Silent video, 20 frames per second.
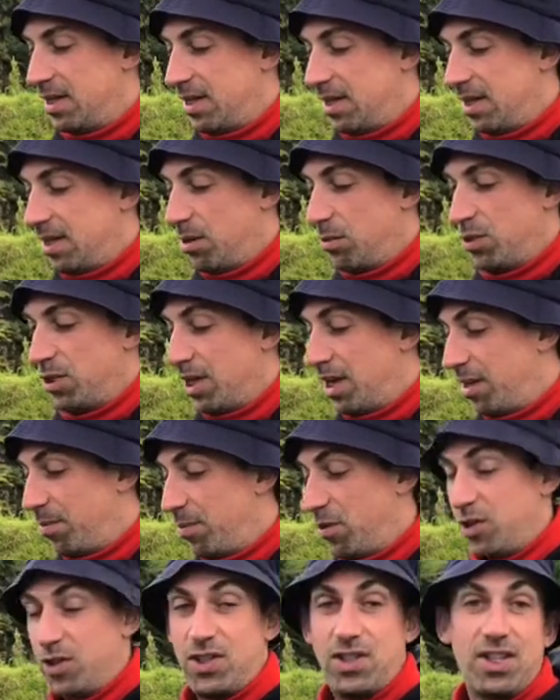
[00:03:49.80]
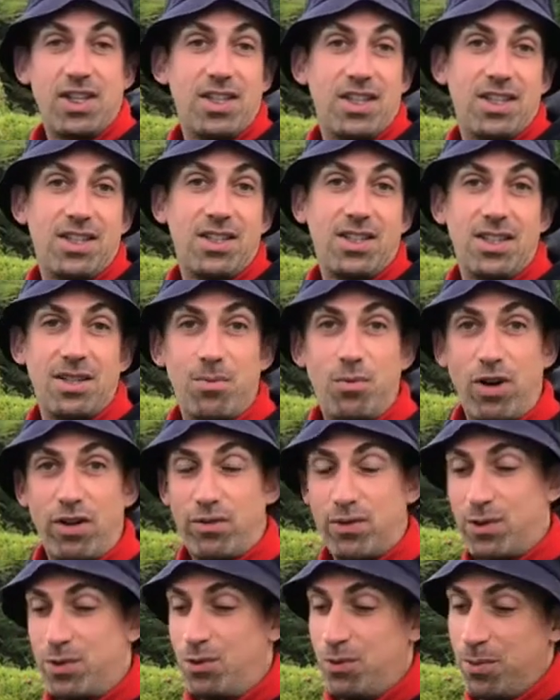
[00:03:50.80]
There was another person in this
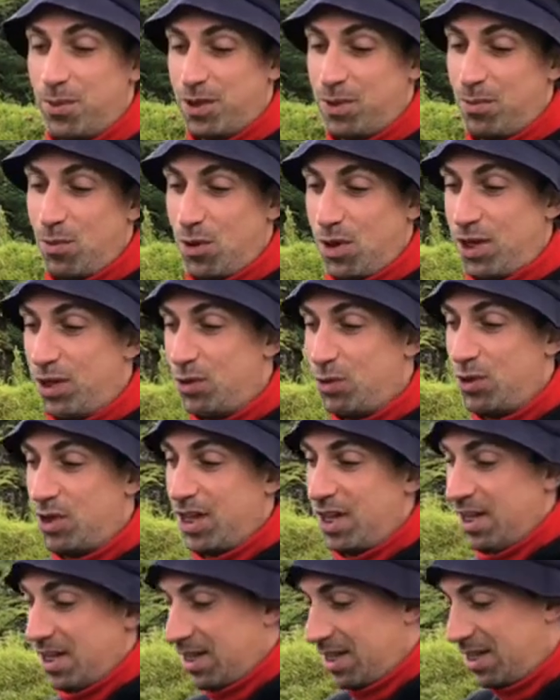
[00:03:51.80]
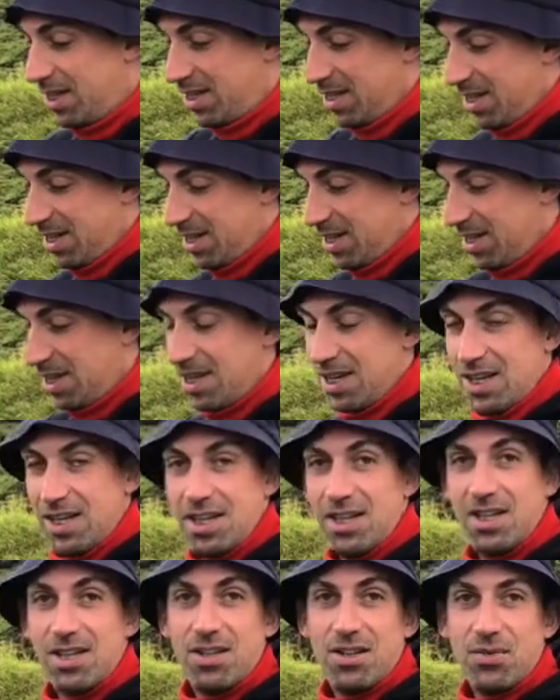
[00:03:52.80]
breakfast room this morning using
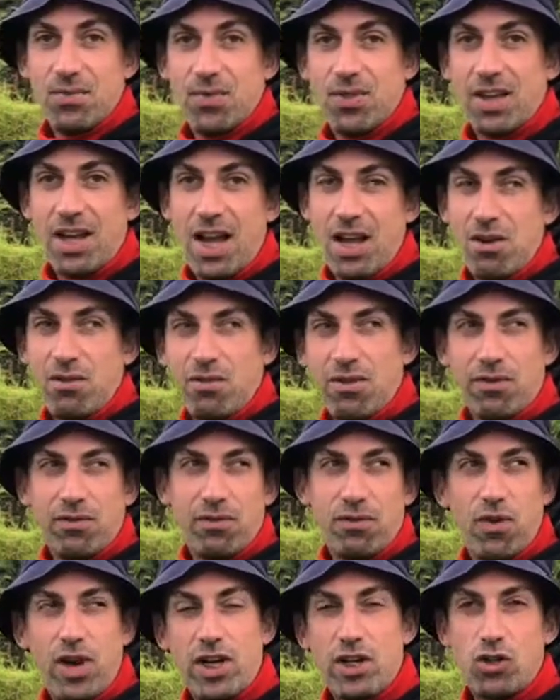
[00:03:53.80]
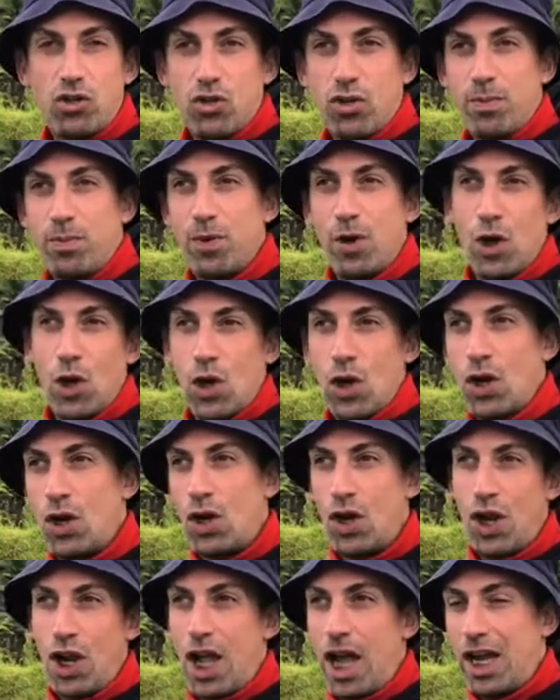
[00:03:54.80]
kind of a fresh drip
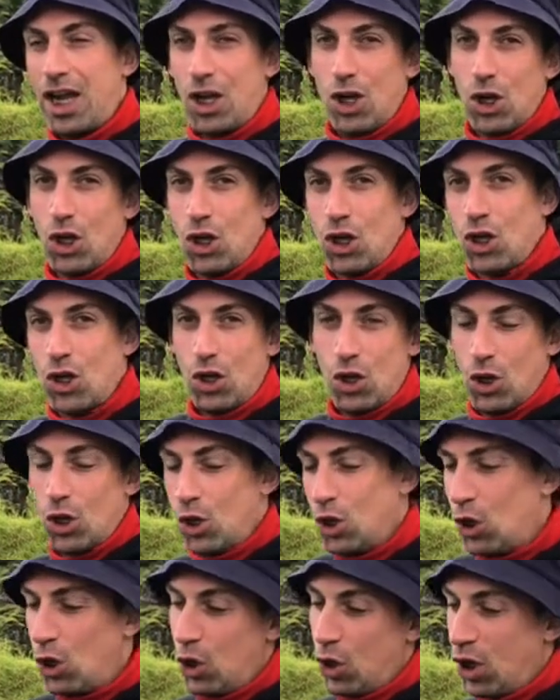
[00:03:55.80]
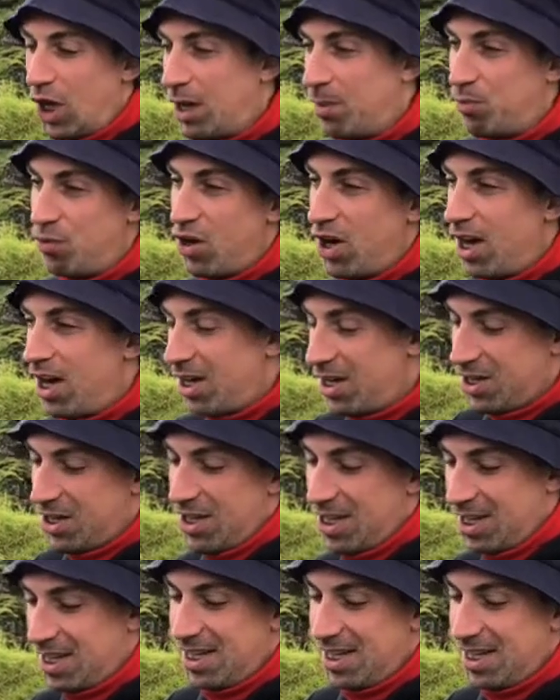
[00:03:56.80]
like looking product.